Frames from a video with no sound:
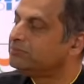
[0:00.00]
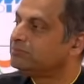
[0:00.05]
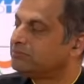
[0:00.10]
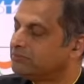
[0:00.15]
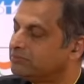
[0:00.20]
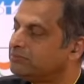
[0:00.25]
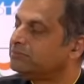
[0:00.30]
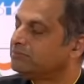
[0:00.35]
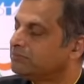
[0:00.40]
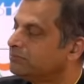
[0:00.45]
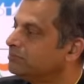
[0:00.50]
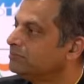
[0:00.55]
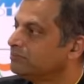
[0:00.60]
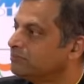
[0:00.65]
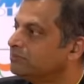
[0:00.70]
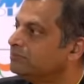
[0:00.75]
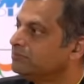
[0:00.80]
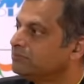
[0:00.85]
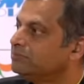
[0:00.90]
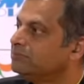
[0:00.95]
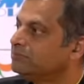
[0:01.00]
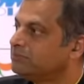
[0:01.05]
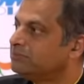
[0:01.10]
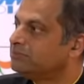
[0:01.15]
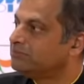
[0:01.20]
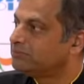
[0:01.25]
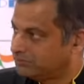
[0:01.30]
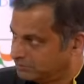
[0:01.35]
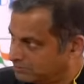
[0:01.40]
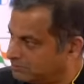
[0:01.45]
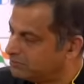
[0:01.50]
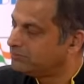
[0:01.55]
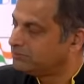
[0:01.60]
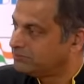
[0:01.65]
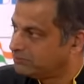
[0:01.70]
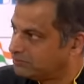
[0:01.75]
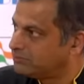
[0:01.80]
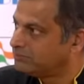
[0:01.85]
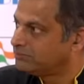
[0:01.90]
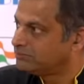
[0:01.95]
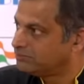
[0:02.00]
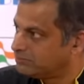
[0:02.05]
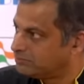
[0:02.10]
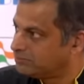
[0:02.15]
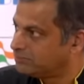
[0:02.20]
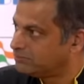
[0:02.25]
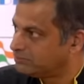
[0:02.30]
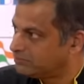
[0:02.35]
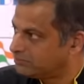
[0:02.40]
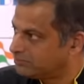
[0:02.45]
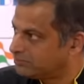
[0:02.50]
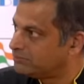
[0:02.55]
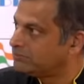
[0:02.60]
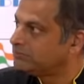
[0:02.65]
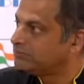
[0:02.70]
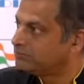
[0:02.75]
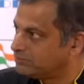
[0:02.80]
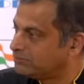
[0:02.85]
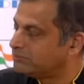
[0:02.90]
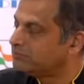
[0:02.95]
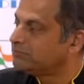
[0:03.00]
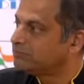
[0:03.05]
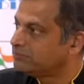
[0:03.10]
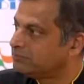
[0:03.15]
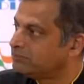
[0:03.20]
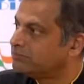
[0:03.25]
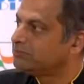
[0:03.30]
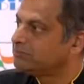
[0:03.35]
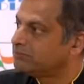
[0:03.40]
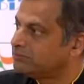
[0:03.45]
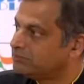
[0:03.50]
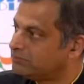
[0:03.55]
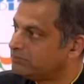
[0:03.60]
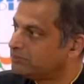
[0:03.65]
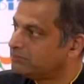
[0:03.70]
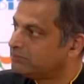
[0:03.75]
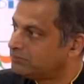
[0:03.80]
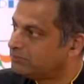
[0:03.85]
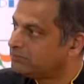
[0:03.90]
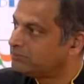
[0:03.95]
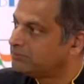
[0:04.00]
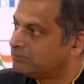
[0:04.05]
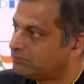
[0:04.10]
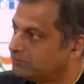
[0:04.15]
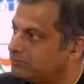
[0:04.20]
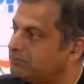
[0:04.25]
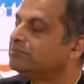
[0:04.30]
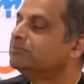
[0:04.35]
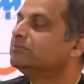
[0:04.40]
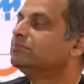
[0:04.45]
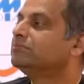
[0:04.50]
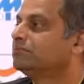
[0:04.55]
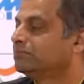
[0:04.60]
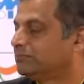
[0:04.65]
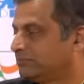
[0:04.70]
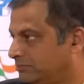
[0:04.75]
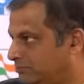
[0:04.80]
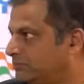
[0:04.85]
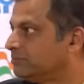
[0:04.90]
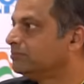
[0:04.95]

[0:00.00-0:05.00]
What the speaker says: (not speaking)